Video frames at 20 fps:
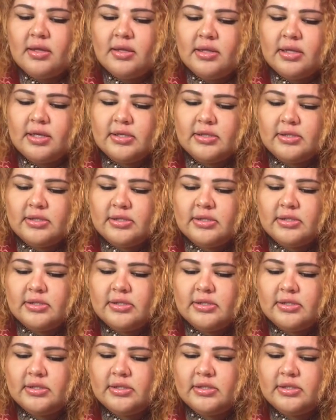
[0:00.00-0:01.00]
let's
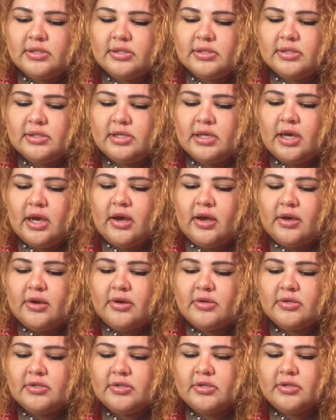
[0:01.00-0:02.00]
see how it
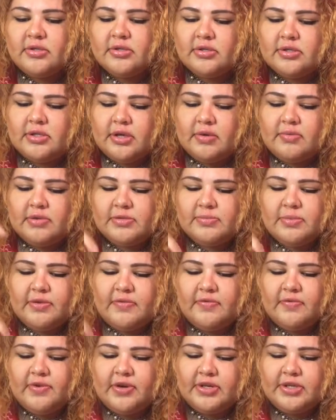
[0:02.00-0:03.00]
goes. So today was my
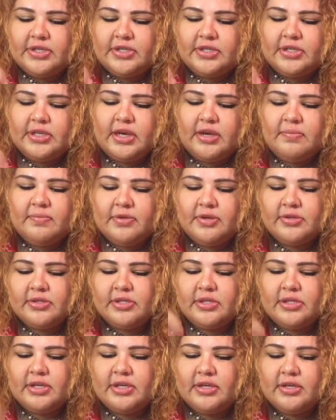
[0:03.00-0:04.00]
first time
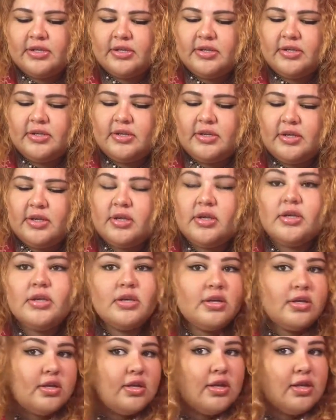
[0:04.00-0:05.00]
using it,
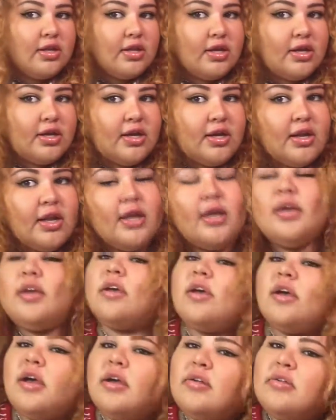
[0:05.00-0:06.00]
and I think I like
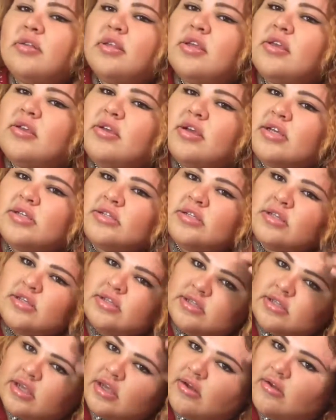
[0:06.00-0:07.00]
it. I don't think you guys
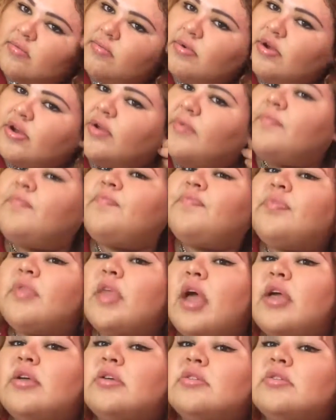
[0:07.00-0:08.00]
could tell, but
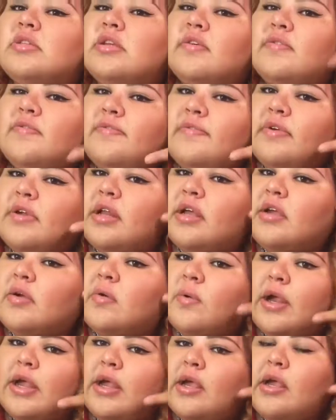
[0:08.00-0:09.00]
I used it for
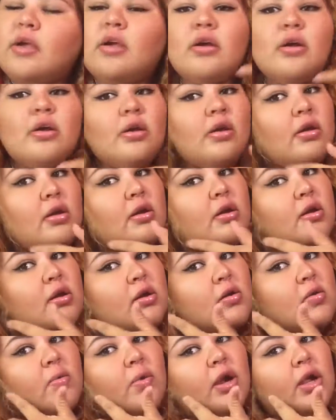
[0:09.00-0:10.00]
like right here,
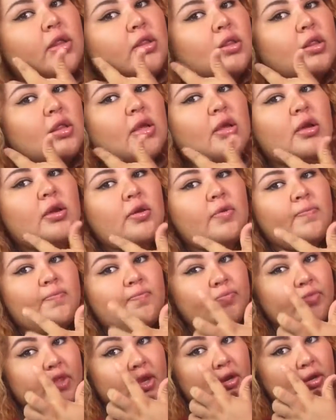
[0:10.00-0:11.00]
right there,
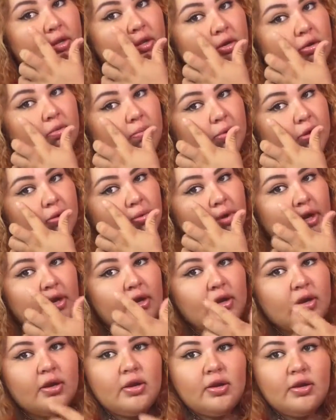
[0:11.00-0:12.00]
and then a little bit
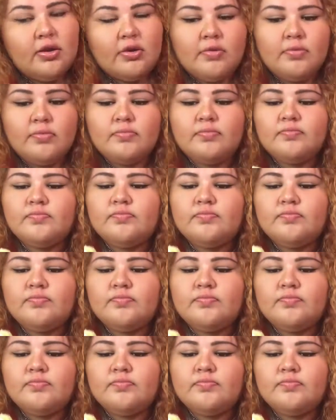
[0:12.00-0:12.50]
right here.